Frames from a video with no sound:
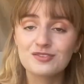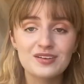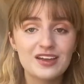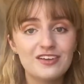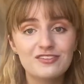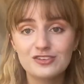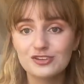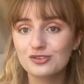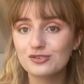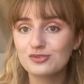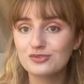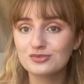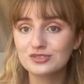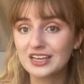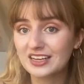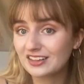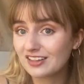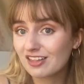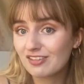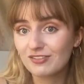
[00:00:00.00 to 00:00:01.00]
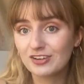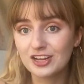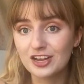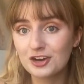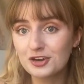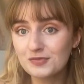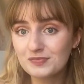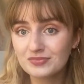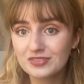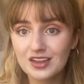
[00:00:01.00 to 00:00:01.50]
If you like this
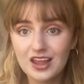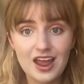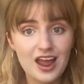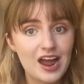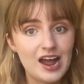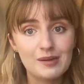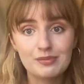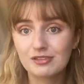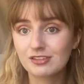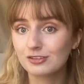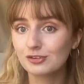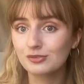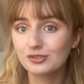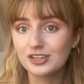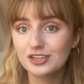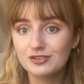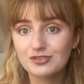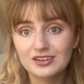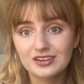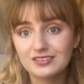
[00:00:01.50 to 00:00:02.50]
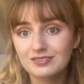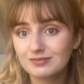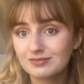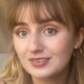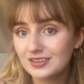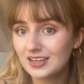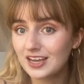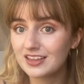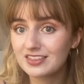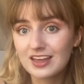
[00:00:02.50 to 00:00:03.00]
video, absolutely, you can
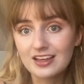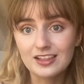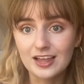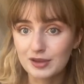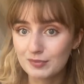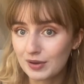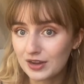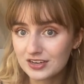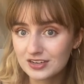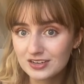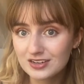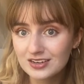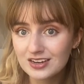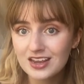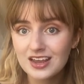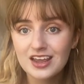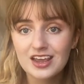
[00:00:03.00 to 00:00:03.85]
hit that like button.